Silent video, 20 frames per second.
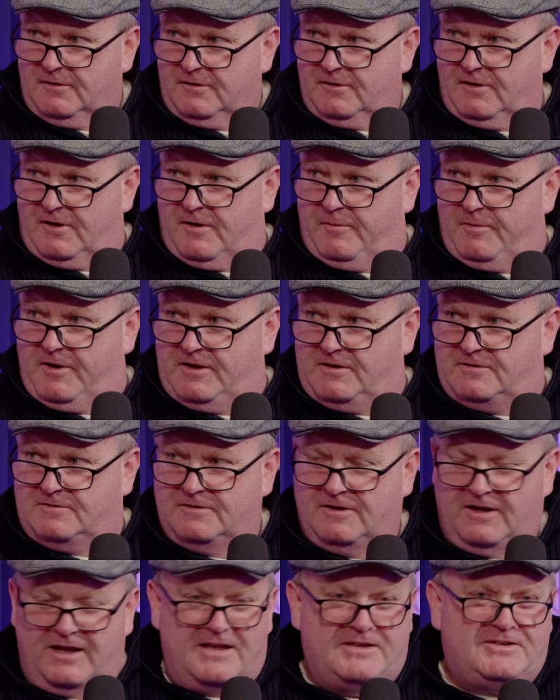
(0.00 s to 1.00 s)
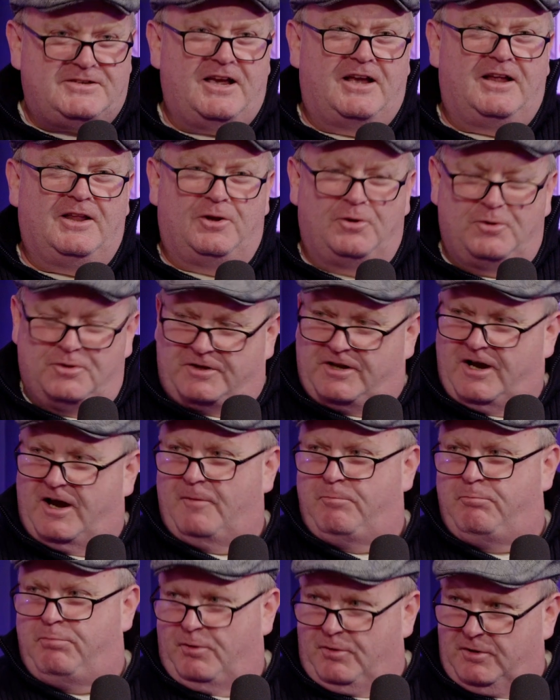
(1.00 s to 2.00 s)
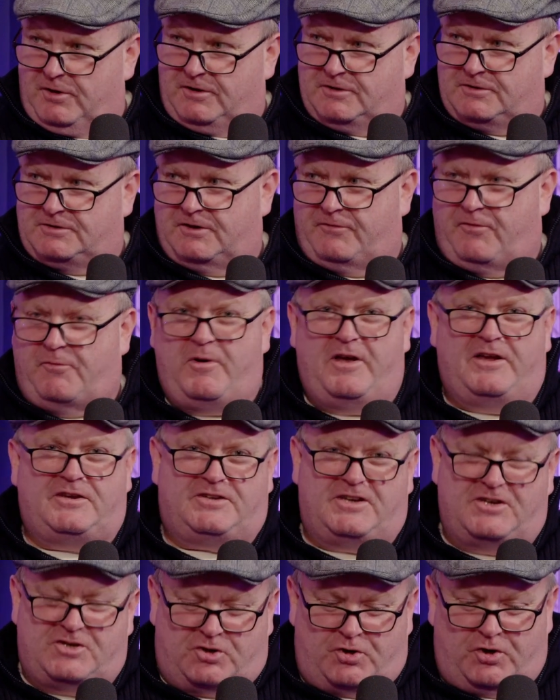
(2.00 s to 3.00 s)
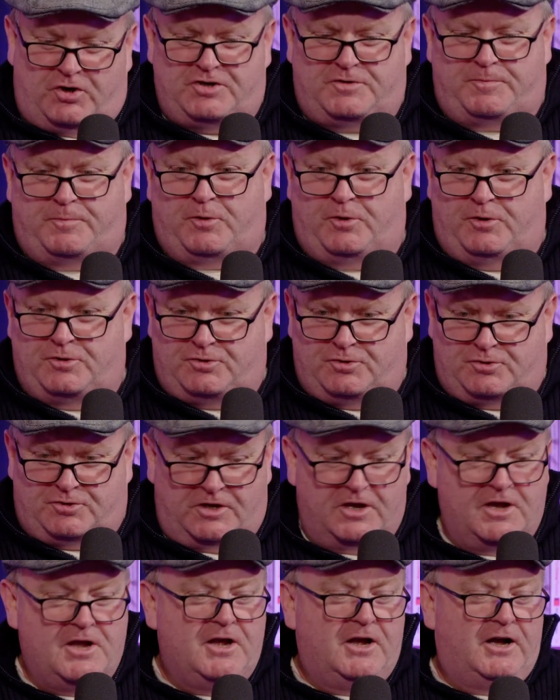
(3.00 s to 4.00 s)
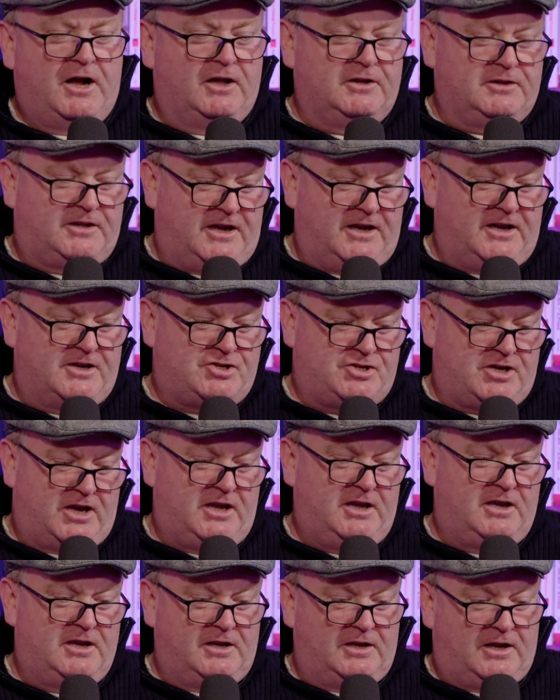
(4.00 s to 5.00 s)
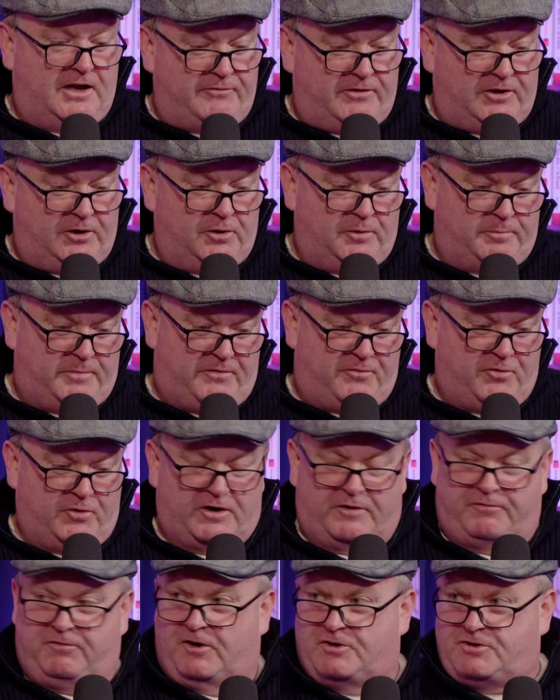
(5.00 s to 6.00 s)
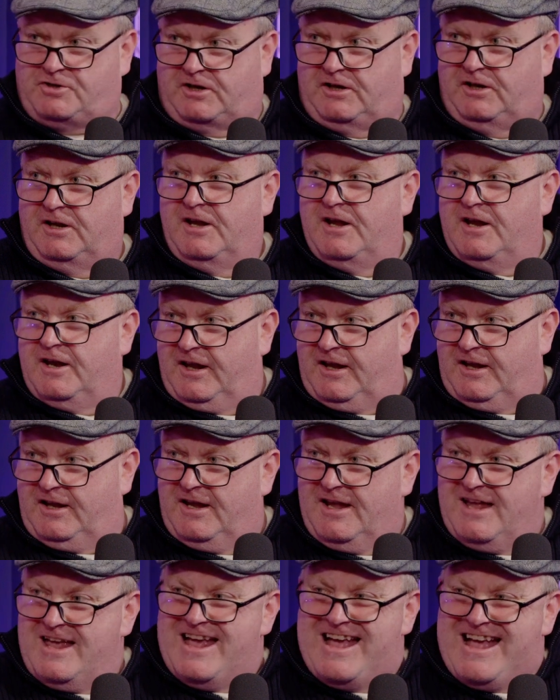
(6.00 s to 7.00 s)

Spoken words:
No, I mean, it's a load of bollocks. If I want to see Scottish produce, I'll do a shite and have a look before I flush it. Right.